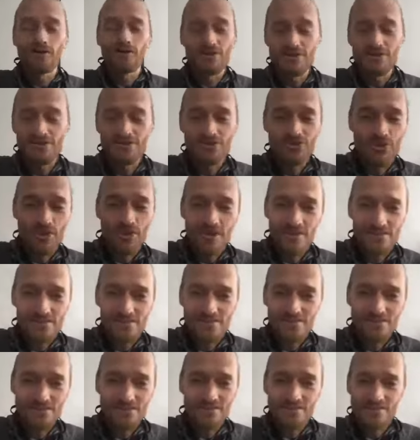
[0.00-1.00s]

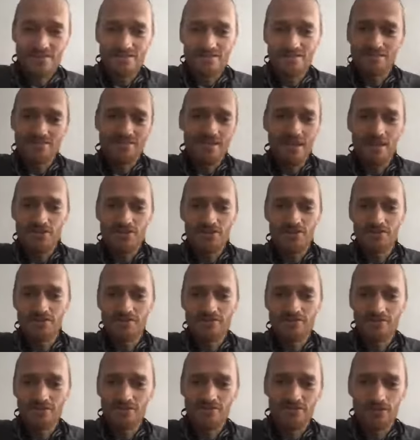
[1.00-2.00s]
stress and
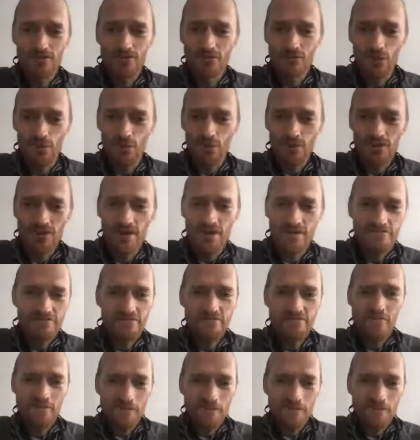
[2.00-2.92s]
tension of your normal life.